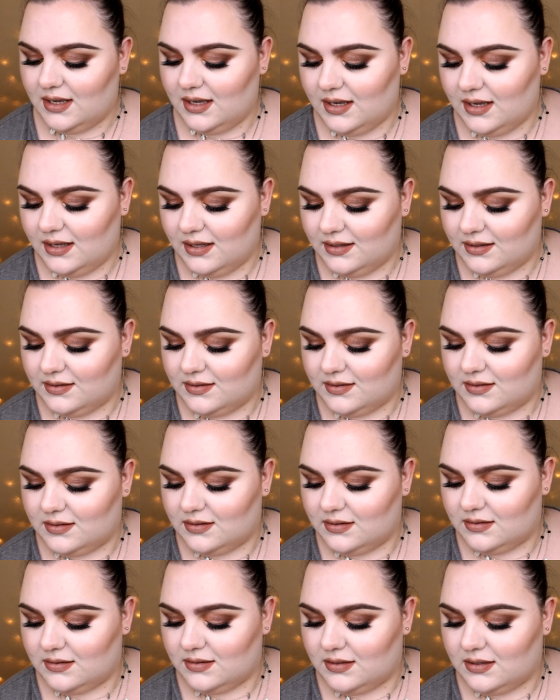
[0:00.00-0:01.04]
and
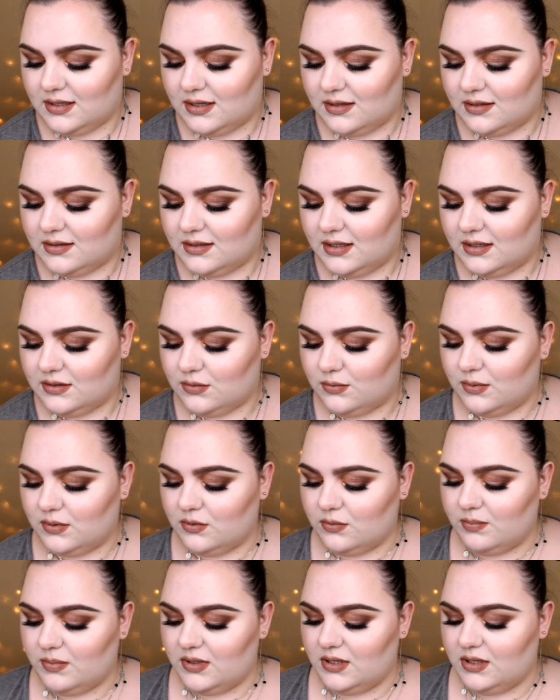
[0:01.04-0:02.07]
yeah, that
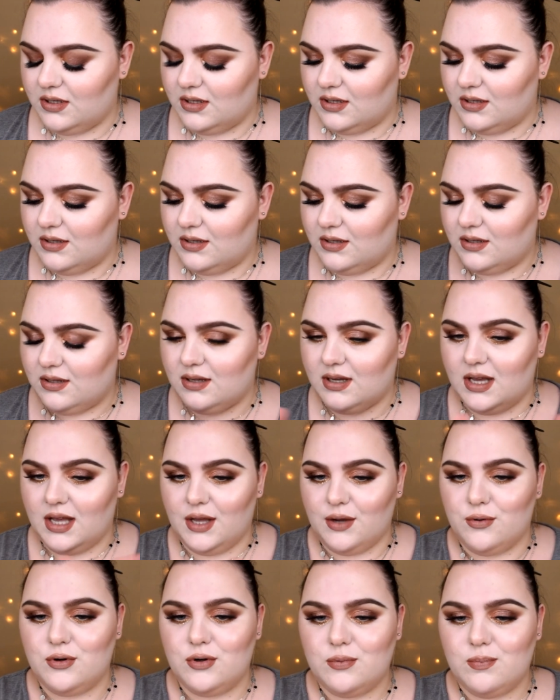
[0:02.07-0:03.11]
will be
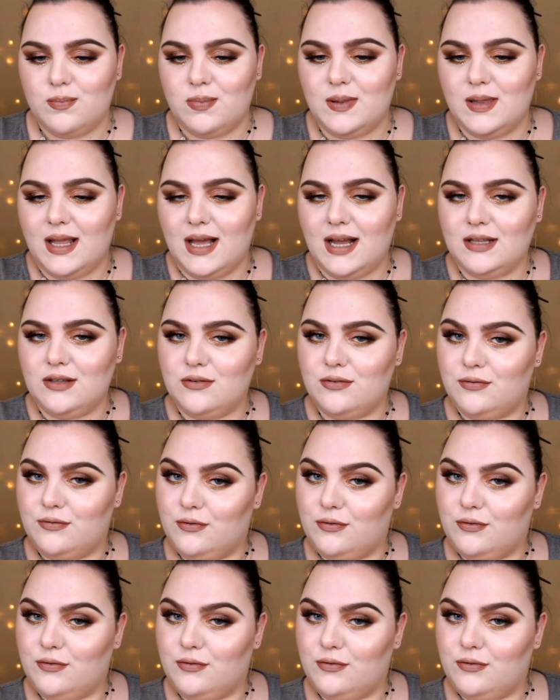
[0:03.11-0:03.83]
our plan